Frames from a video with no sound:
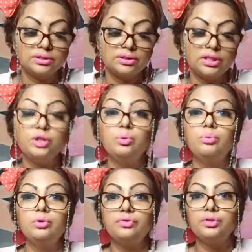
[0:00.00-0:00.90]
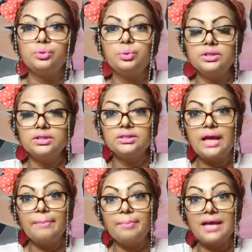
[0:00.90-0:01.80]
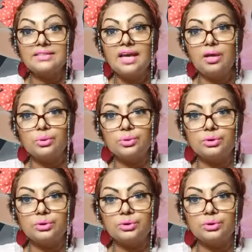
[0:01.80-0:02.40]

you were moving towards backed out.